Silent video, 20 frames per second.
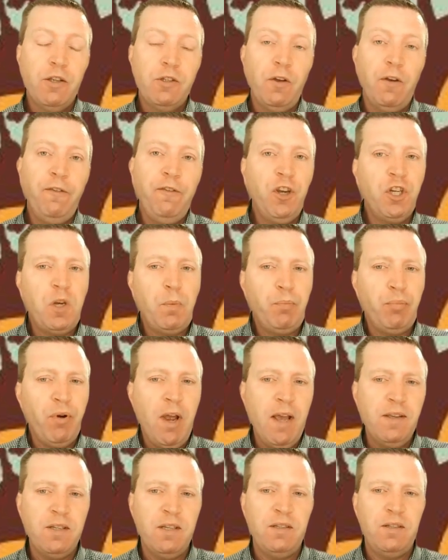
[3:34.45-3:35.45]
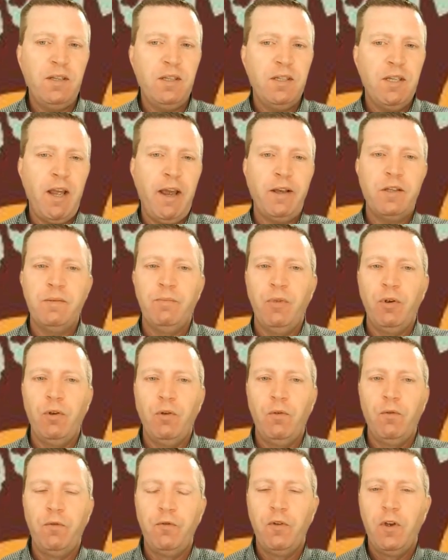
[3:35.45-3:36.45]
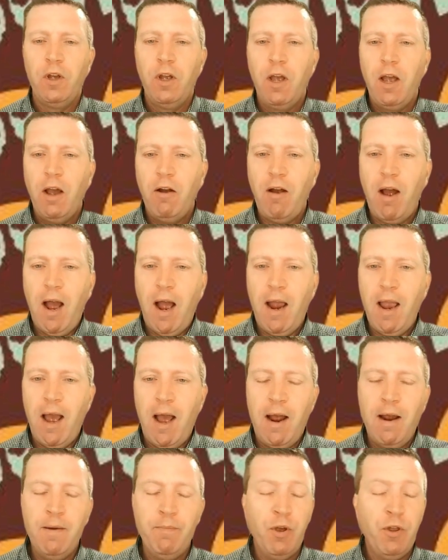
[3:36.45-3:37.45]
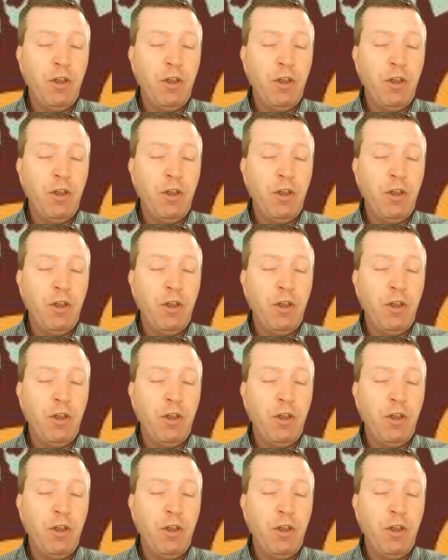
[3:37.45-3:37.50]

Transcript: So Fischer praises this next move, right?